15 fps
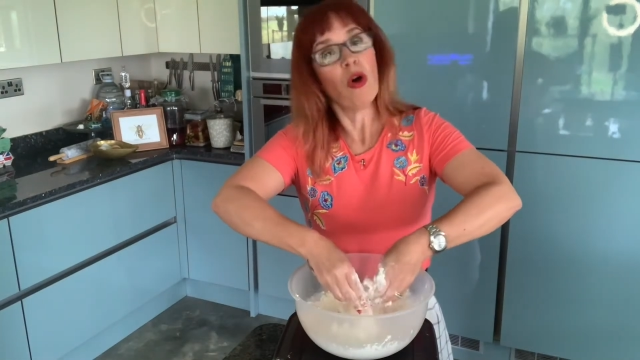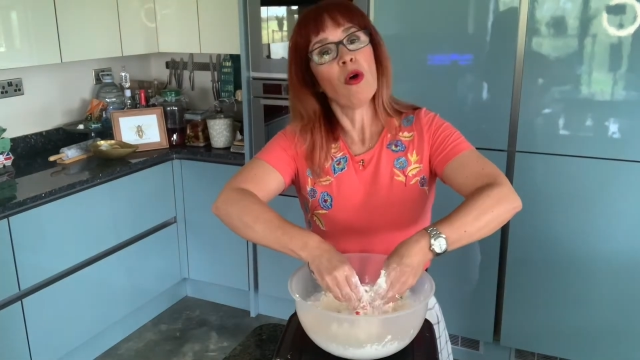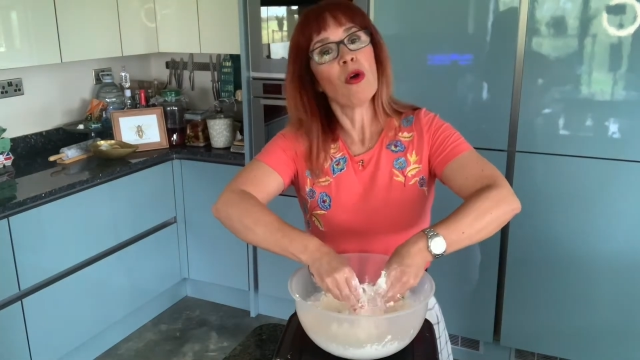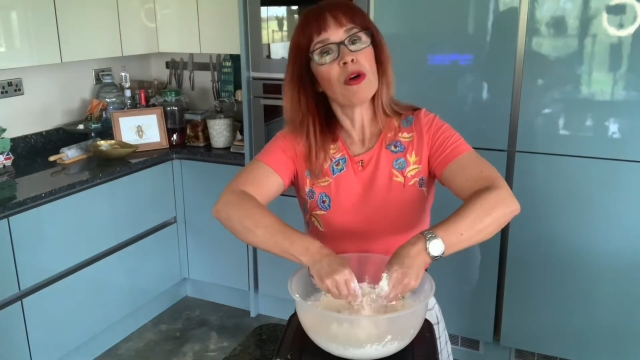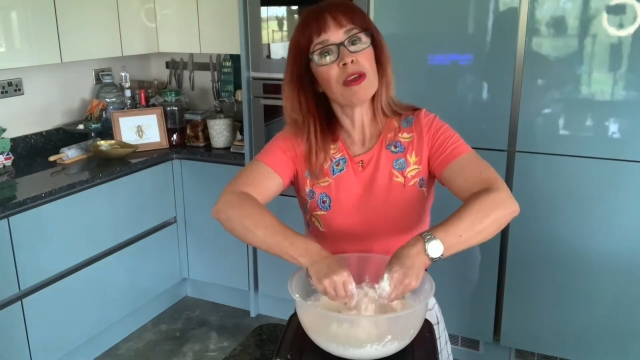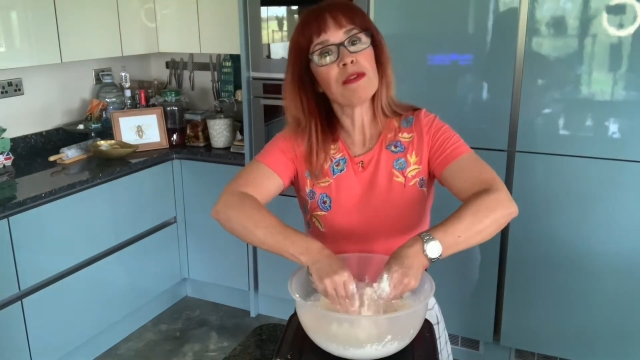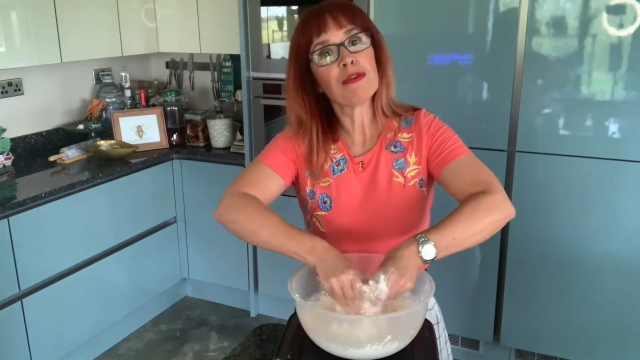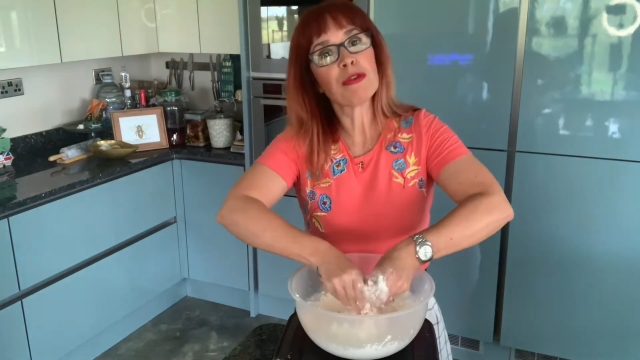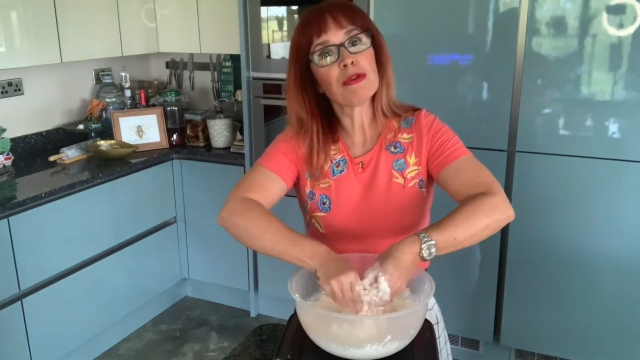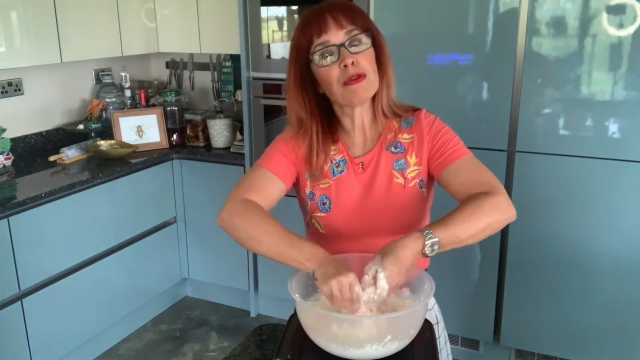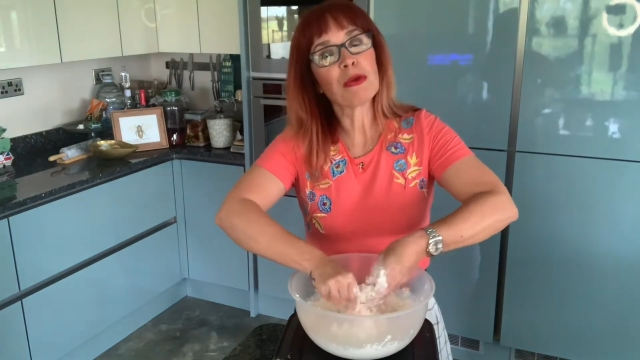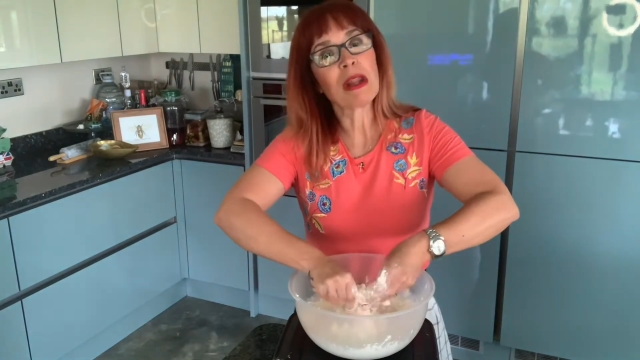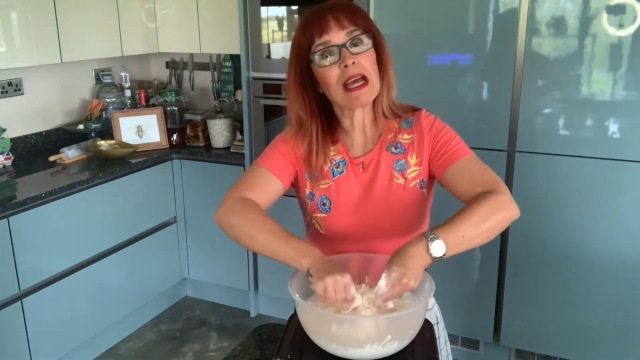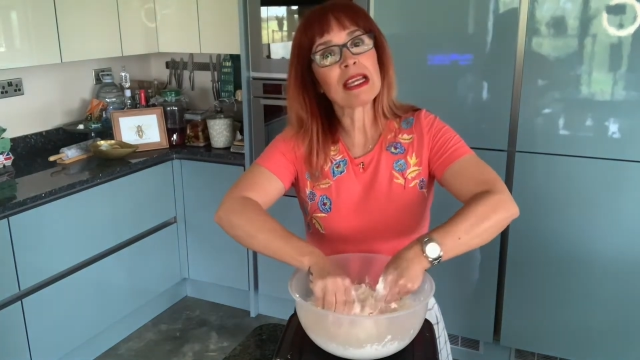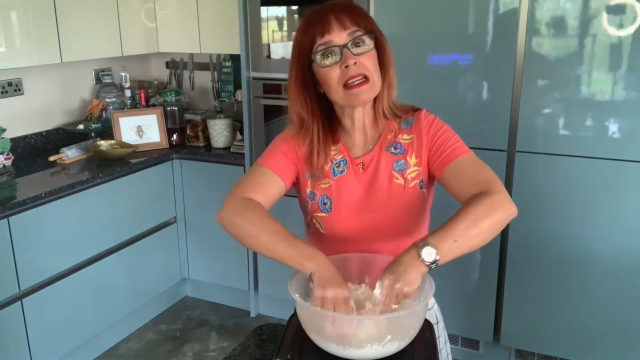if you do
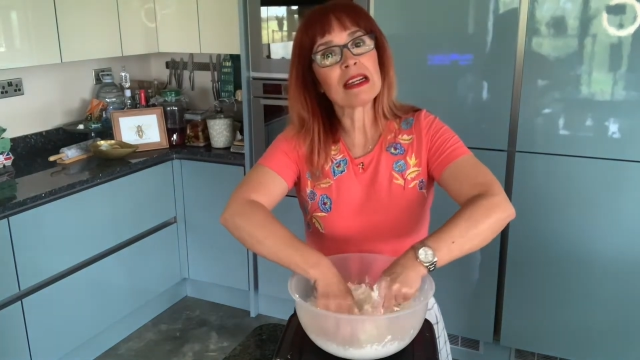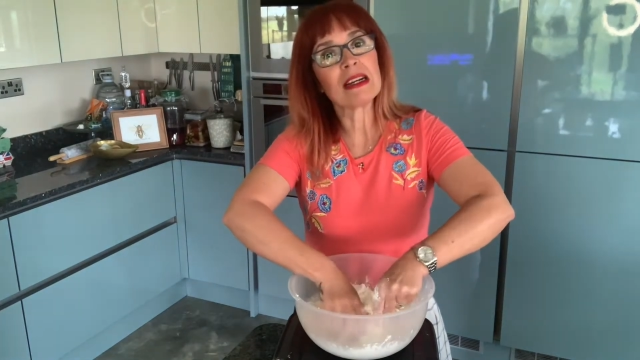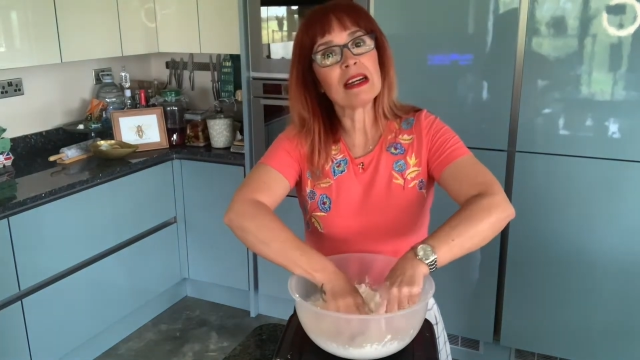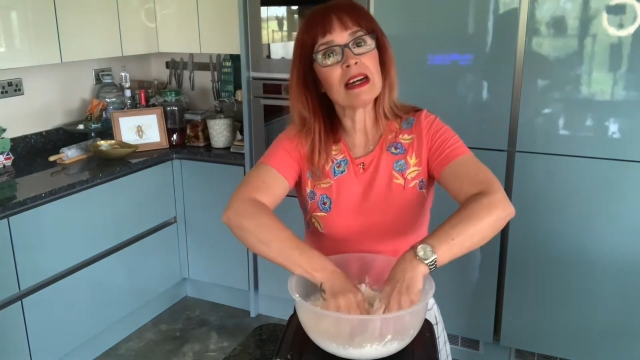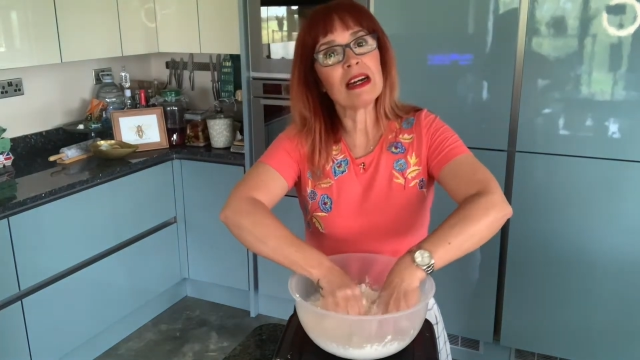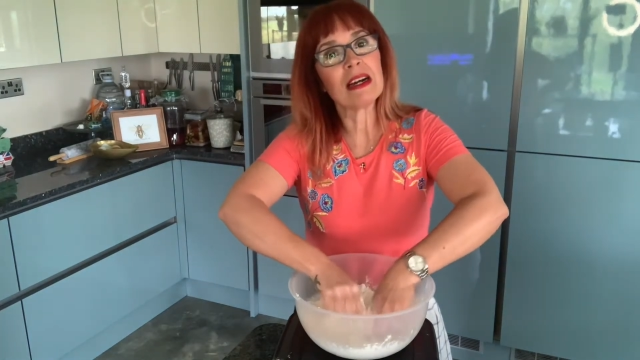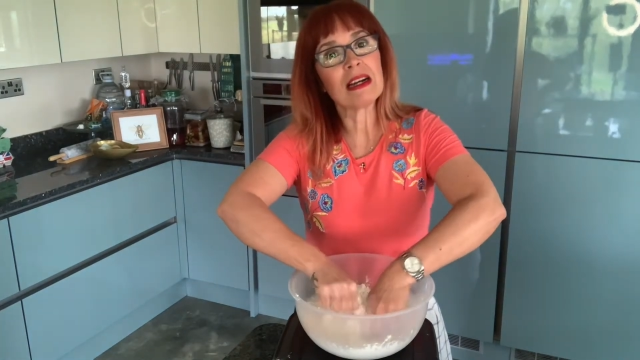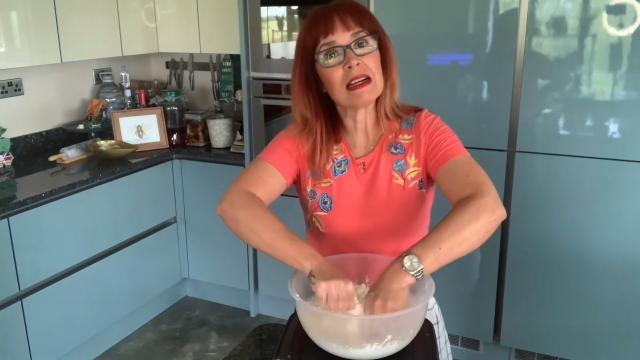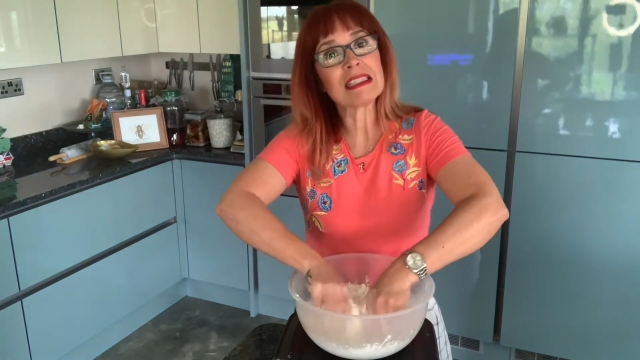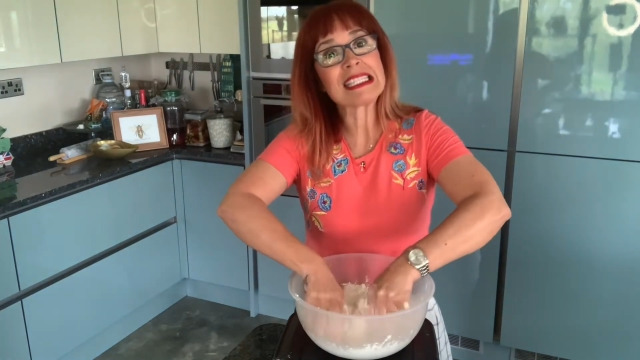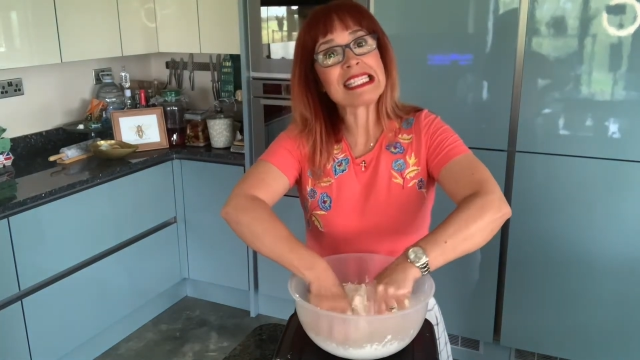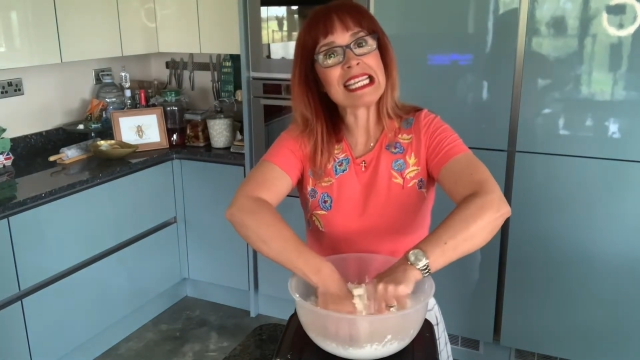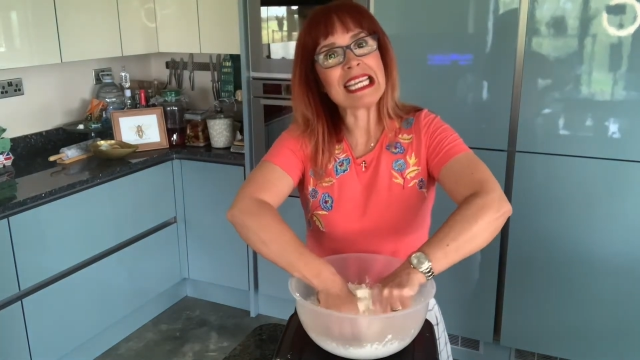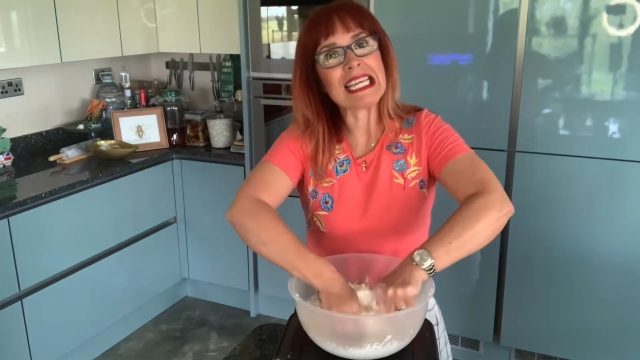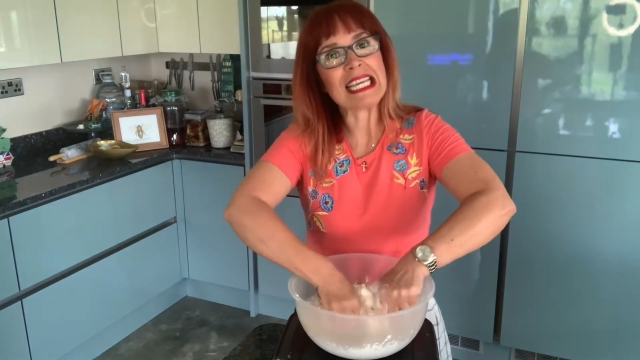like a
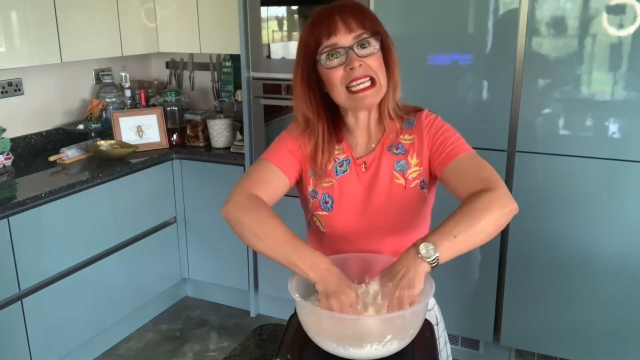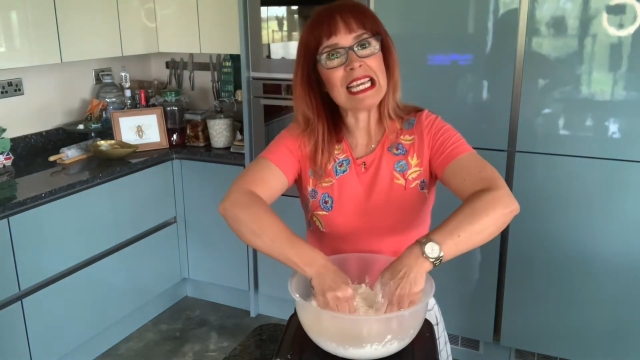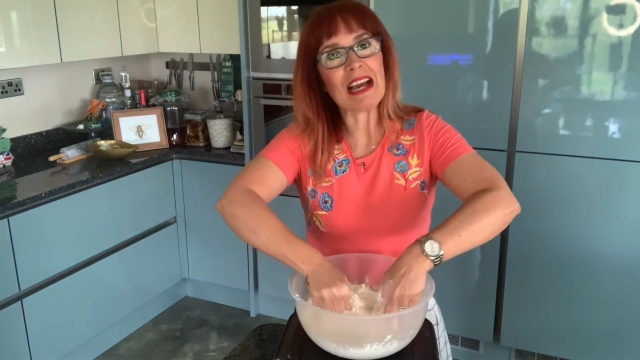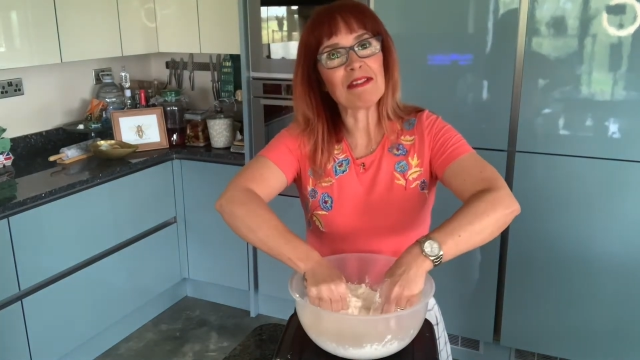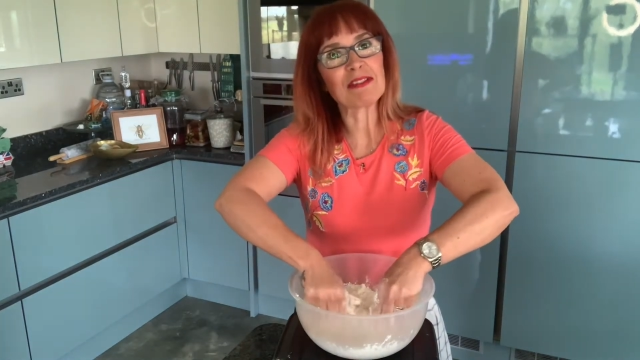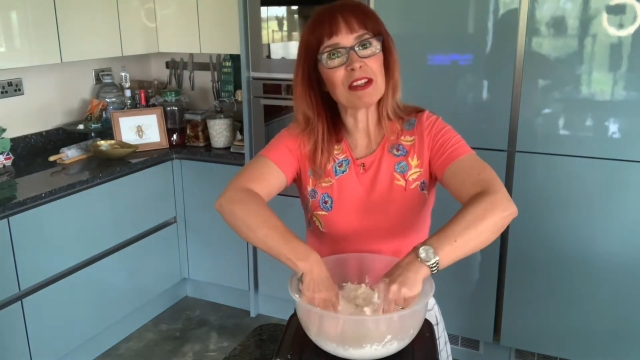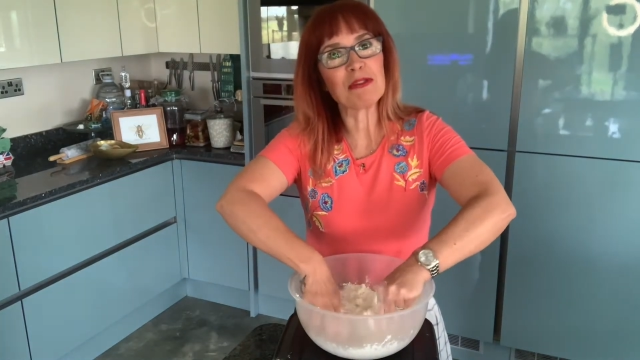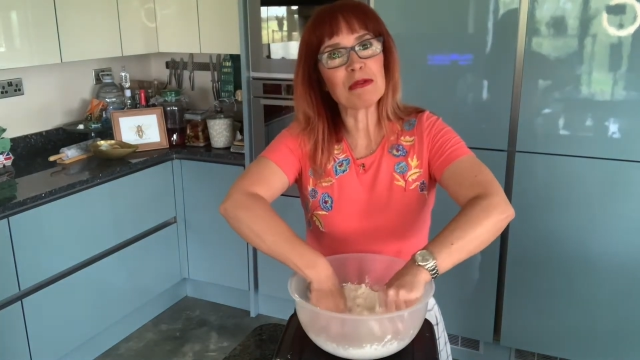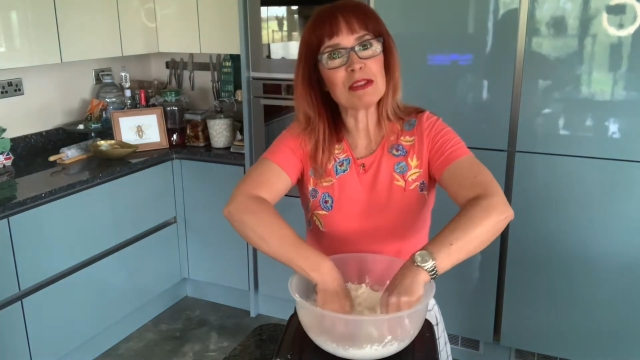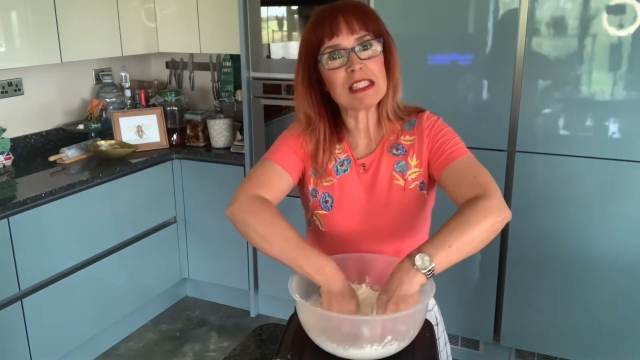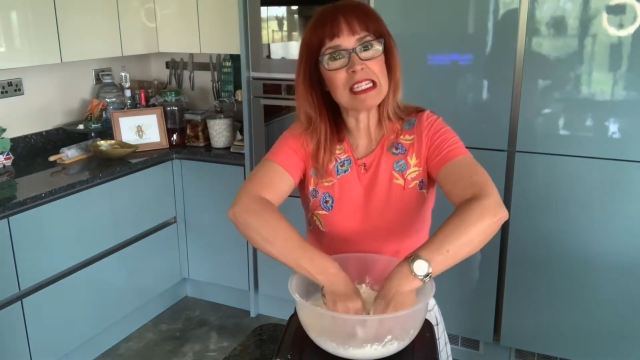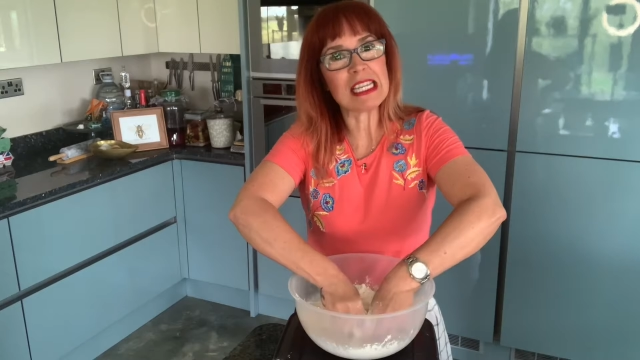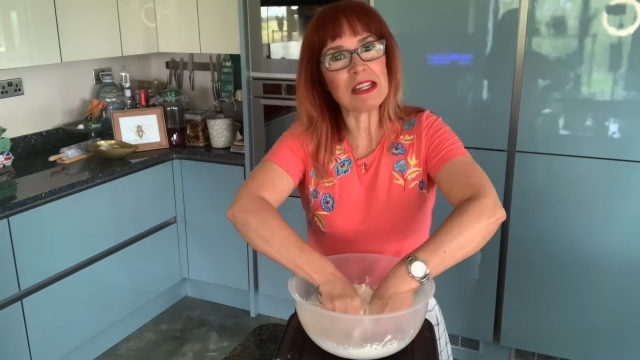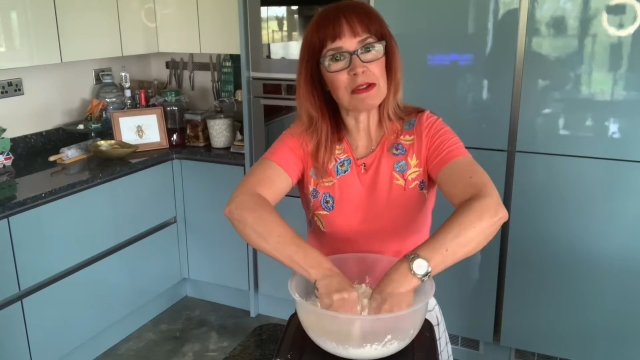tea, afternoon tea or